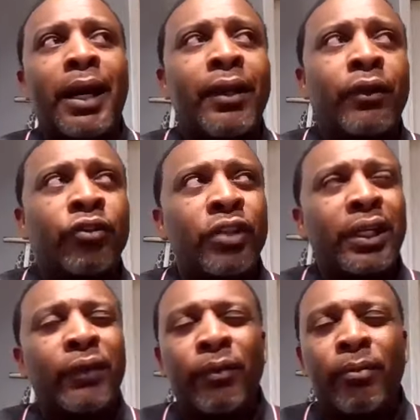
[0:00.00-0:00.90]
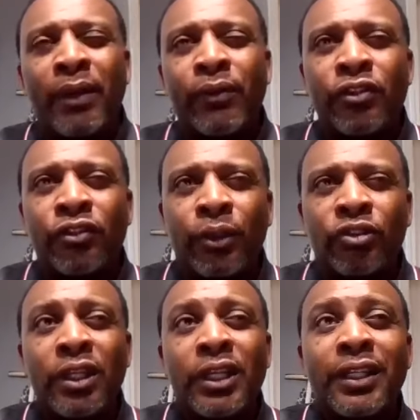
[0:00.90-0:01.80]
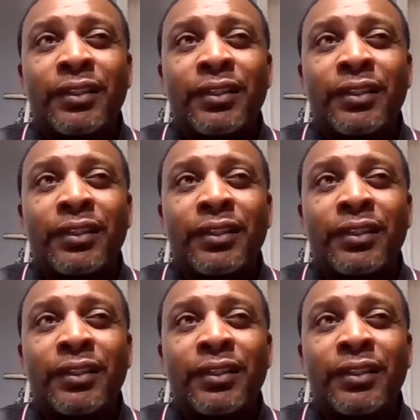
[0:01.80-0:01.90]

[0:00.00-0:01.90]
my understanding, from my research,